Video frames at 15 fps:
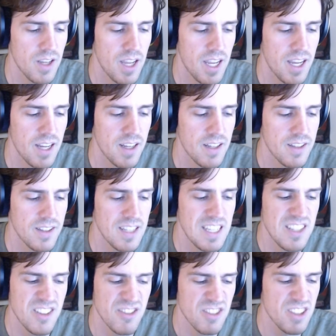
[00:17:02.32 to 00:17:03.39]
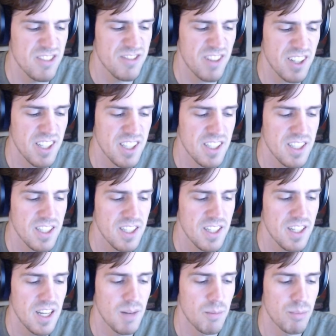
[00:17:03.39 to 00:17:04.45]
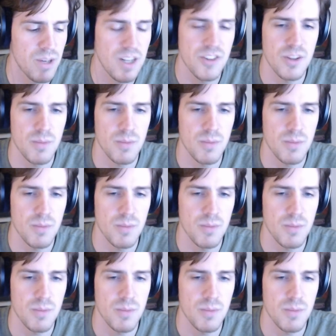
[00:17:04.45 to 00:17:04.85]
and isn't really funny and breaks